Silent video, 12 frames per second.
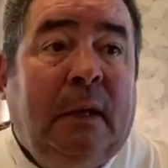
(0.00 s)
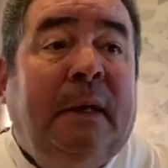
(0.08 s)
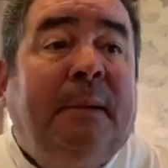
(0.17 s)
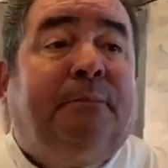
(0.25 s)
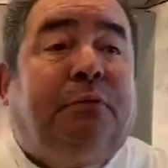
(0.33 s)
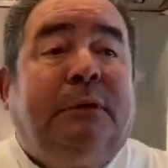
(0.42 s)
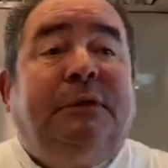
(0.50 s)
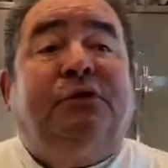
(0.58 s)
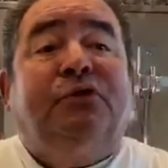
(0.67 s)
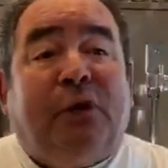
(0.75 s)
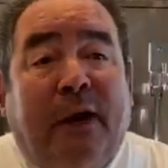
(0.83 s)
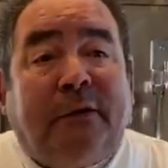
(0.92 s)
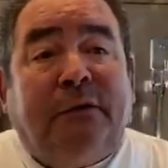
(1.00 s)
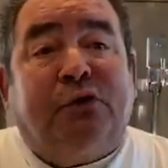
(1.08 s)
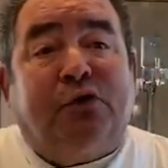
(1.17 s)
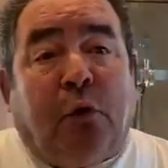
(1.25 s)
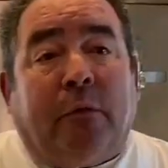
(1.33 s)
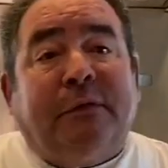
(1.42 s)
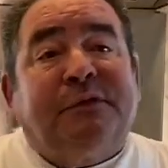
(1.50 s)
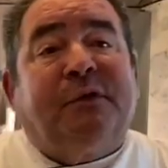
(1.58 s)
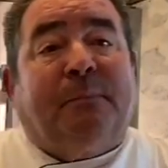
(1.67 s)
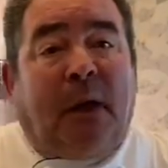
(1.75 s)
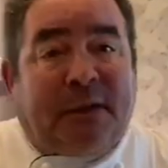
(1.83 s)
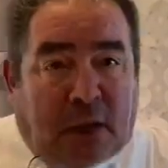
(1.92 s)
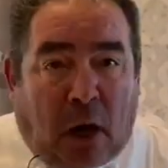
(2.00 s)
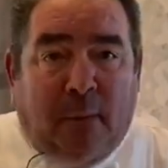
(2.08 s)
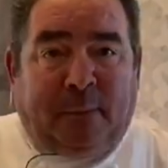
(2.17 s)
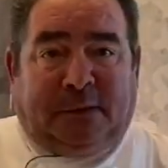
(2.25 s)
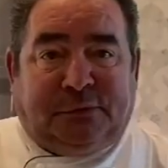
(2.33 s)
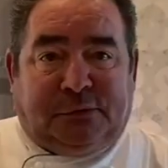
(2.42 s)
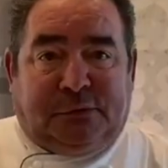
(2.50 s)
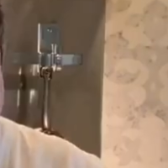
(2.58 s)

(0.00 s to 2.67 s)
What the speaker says: please share your stories in my comments.